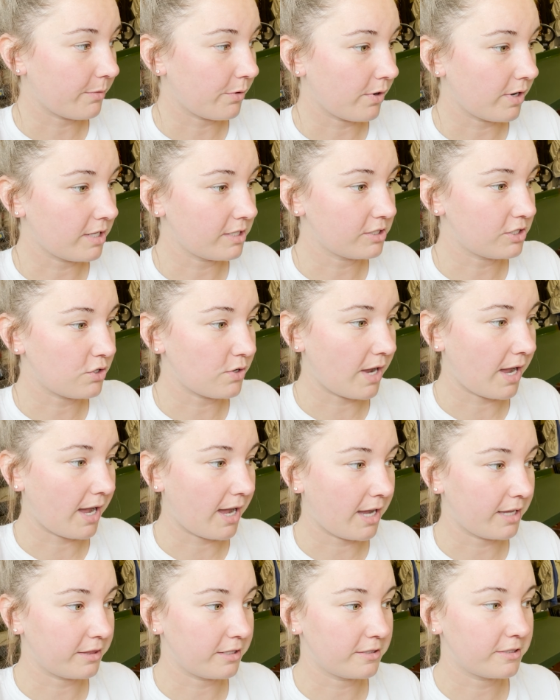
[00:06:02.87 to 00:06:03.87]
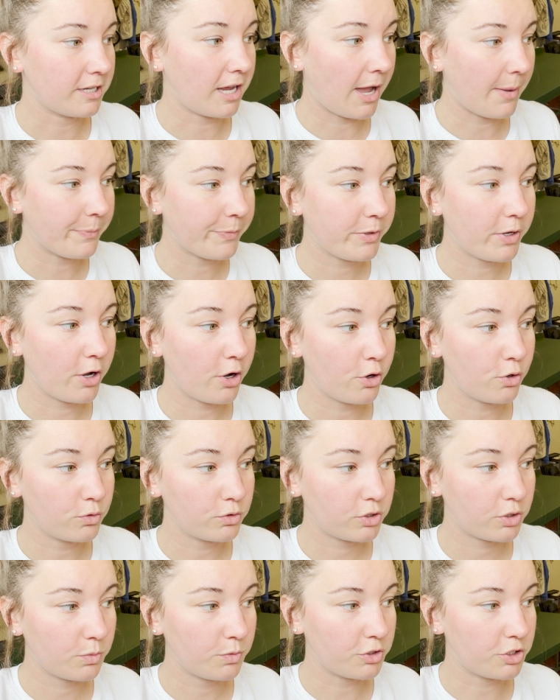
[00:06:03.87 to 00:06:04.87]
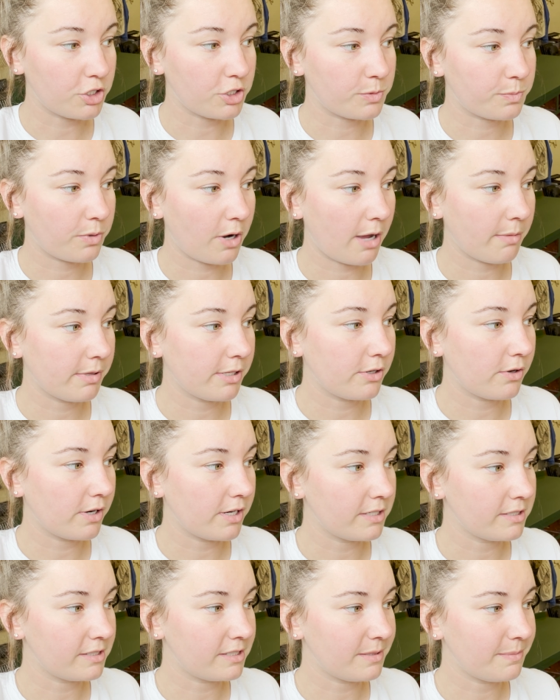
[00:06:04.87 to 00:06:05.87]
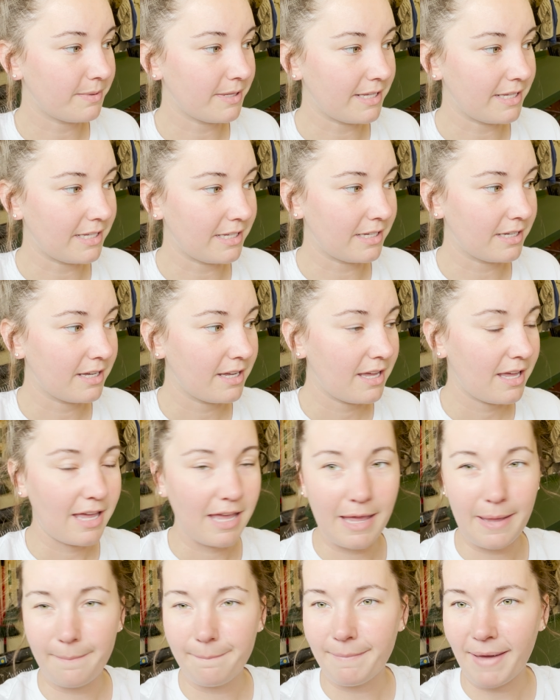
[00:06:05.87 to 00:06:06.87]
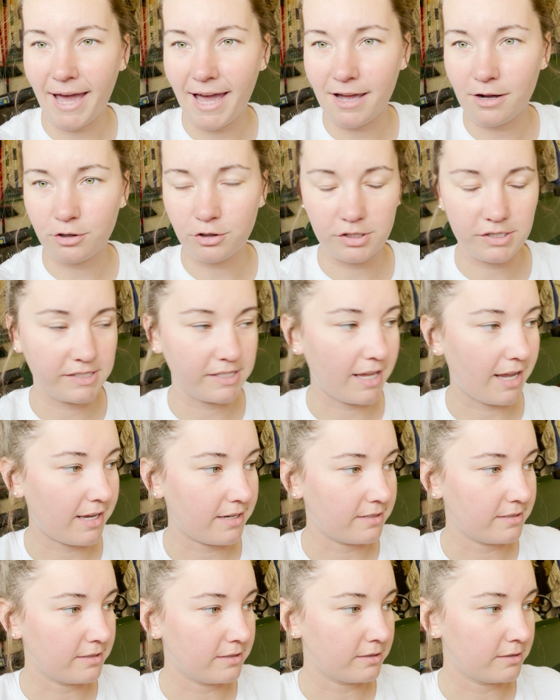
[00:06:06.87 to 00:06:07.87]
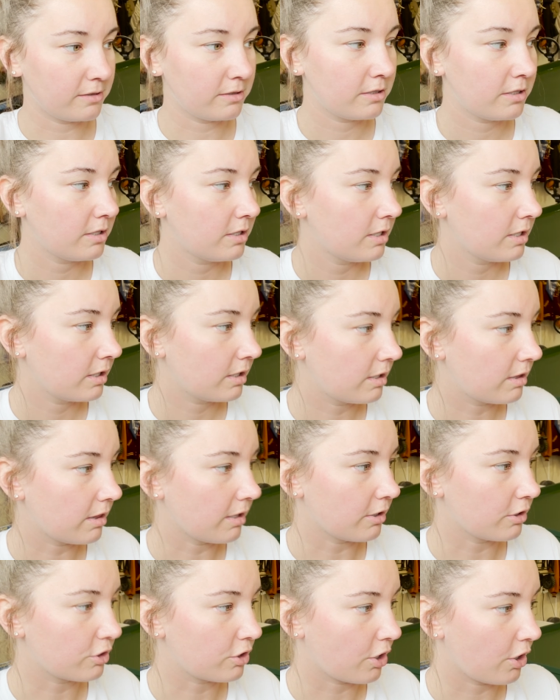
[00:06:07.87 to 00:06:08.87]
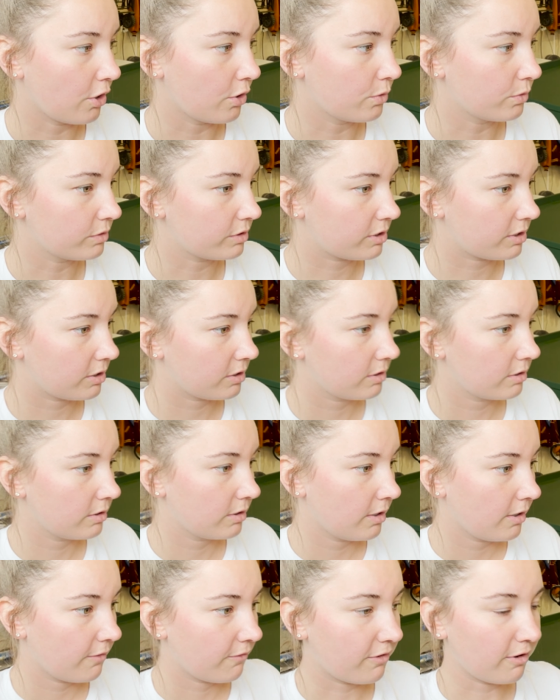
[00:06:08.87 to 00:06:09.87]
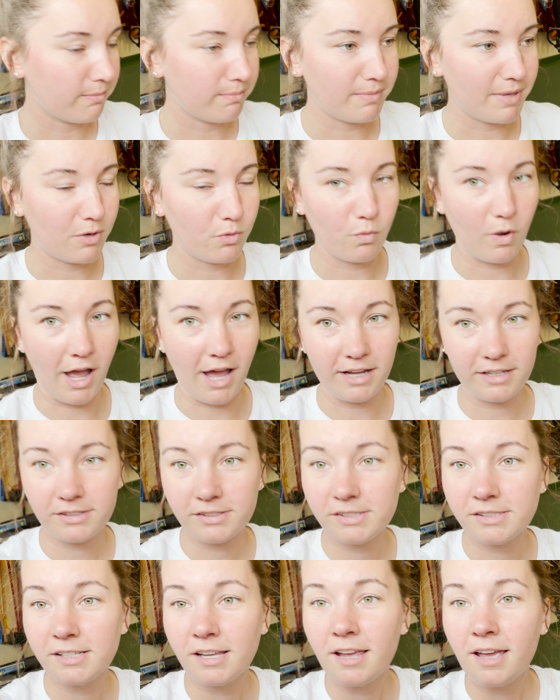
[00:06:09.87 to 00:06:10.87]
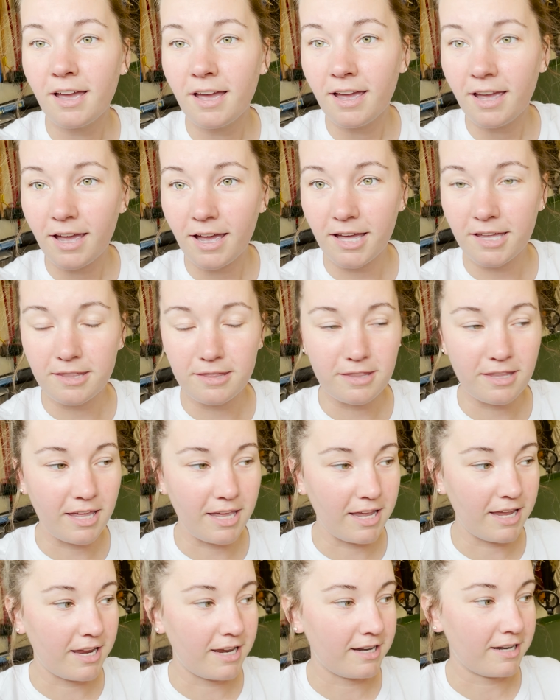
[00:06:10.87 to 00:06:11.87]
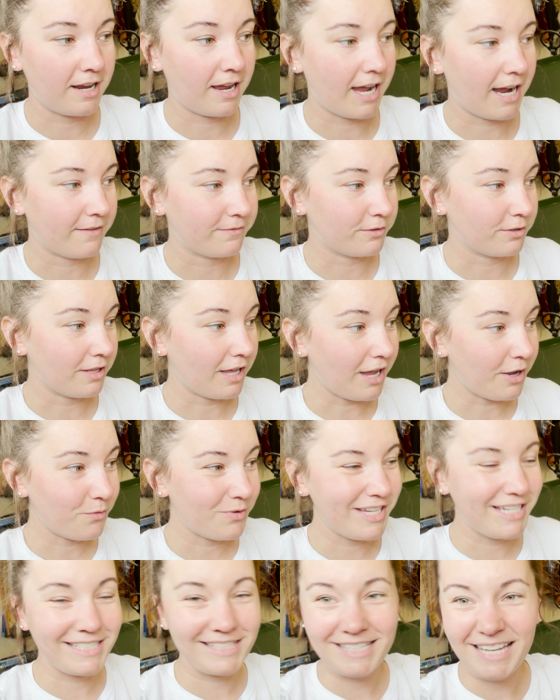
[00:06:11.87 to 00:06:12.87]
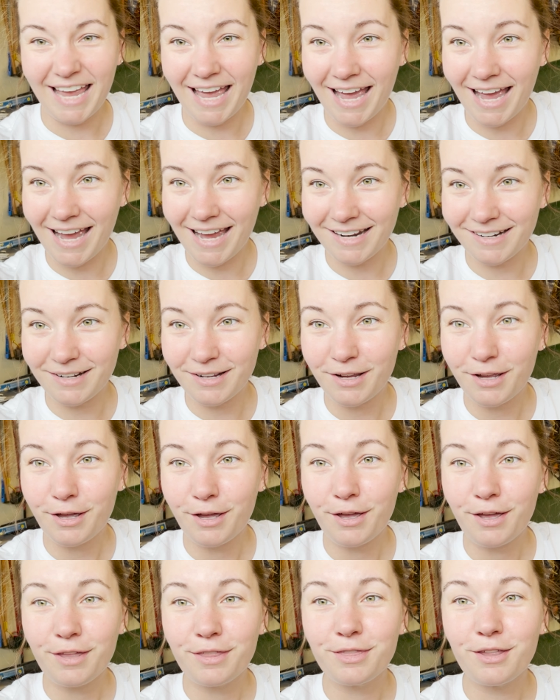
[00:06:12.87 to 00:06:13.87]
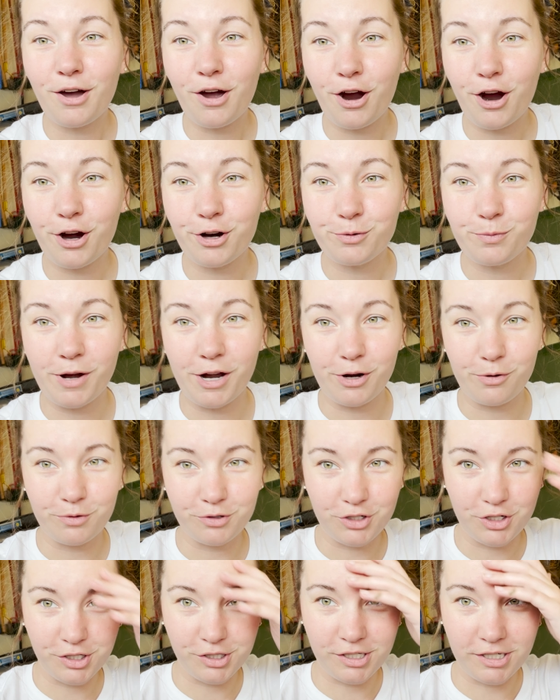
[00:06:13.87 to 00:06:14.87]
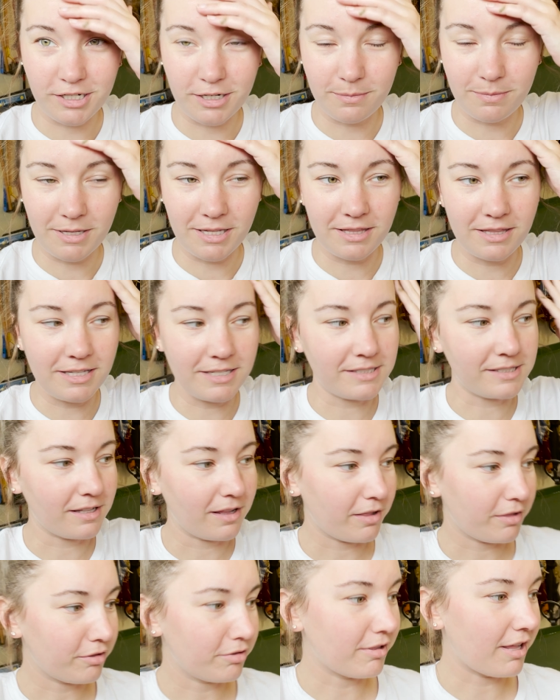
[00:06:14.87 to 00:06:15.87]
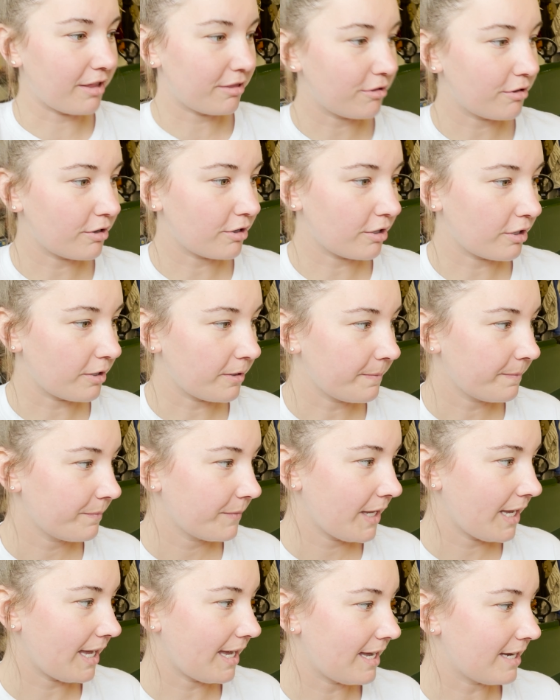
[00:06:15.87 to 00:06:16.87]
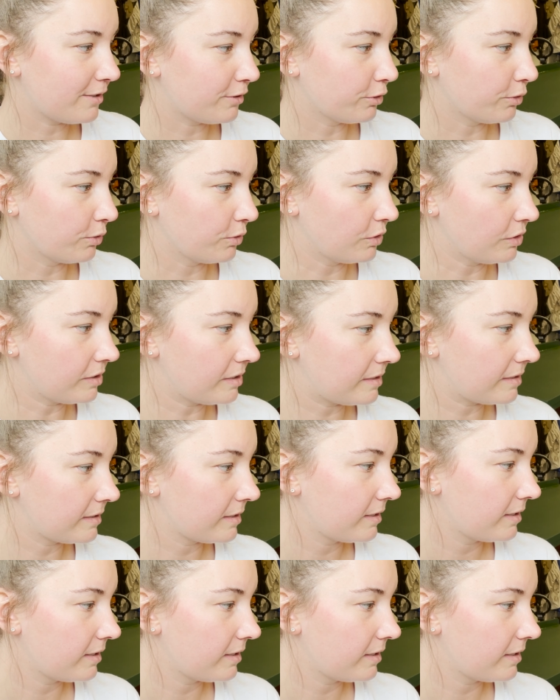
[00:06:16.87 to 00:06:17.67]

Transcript: going to add the top coat, which is probably going to be a matte or satin clear coat from Minwax. And then after that, we get to add the hardware, which is gonna be these leather handles.